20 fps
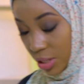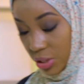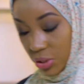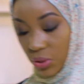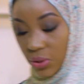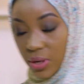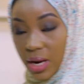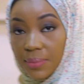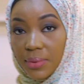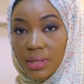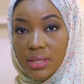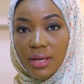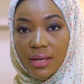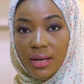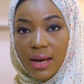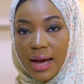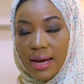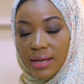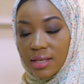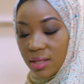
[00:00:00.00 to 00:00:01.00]
So now I'm just
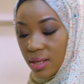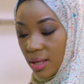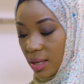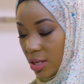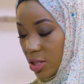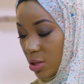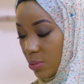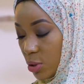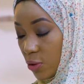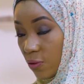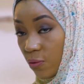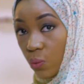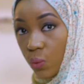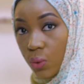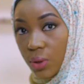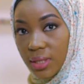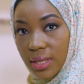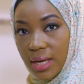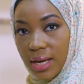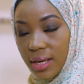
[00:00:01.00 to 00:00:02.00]
gonna add a little bit of
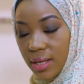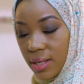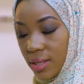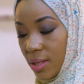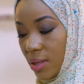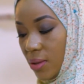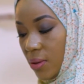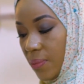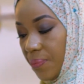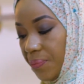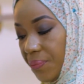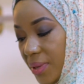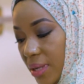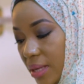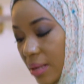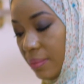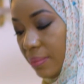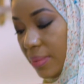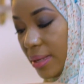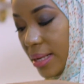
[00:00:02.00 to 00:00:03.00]
water so
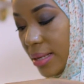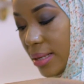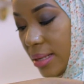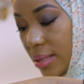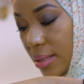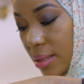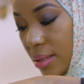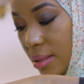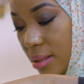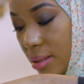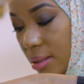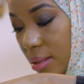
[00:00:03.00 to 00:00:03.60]
I can blend it.